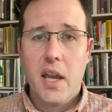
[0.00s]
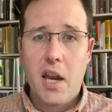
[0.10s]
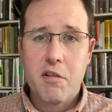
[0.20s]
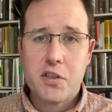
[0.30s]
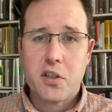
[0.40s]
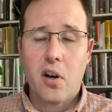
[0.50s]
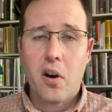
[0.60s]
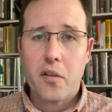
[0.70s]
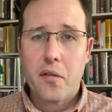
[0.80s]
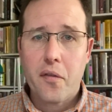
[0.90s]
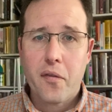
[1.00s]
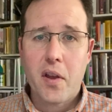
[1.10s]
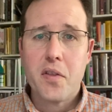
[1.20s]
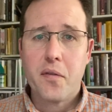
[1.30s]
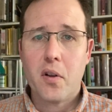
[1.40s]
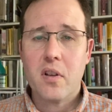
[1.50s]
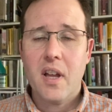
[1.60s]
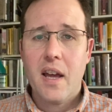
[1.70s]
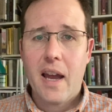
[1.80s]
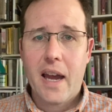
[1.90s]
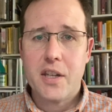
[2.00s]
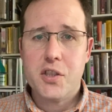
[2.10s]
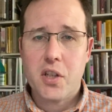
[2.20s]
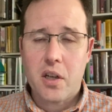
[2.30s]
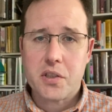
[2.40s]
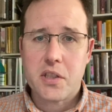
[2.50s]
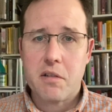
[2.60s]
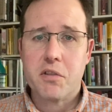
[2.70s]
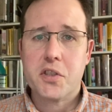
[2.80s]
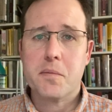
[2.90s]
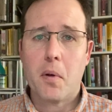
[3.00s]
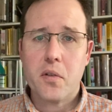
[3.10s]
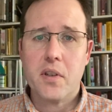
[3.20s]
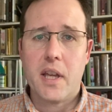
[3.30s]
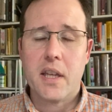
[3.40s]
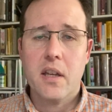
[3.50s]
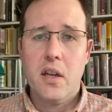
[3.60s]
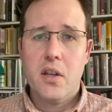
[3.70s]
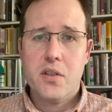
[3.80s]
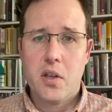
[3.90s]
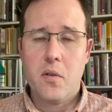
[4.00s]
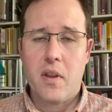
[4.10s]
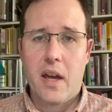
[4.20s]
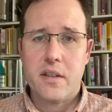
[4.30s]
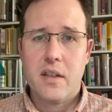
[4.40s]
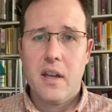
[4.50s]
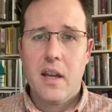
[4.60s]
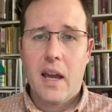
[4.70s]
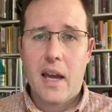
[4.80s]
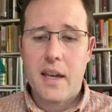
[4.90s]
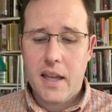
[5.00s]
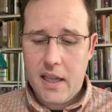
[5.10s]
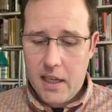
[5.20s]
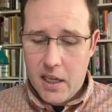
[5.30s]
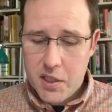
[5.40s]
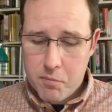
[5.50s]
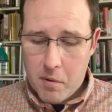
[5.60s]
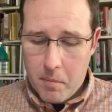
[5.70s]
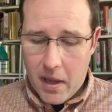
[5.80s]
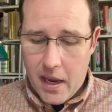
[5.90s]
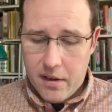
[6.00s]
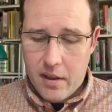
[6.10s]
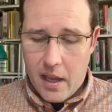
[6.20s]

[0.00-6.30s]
Here is God faithful and just in responding to that, and he is prepared